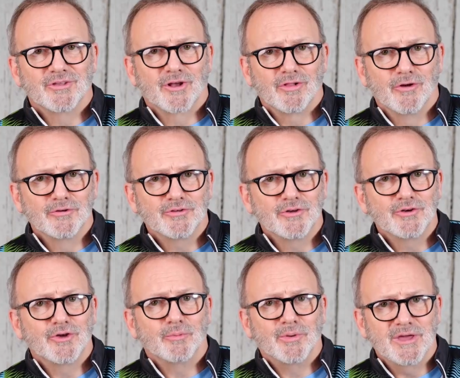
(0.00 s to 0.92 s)
the closer
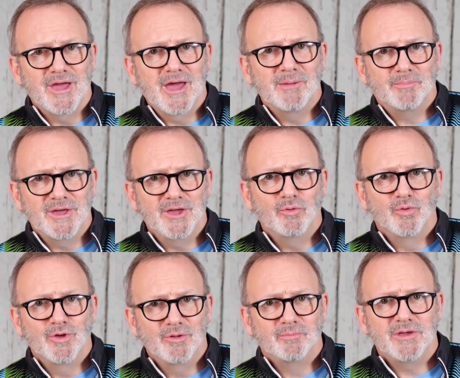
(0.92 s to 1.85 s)
your PAP
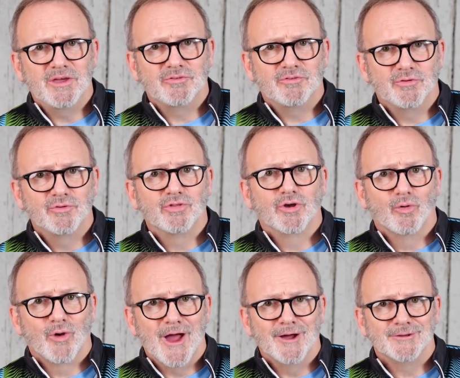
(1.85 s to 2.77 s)
will be to the
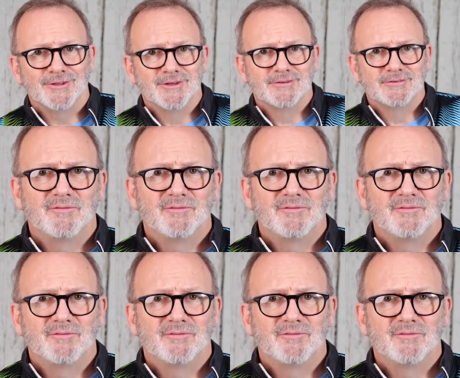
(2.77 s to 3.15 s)
ground.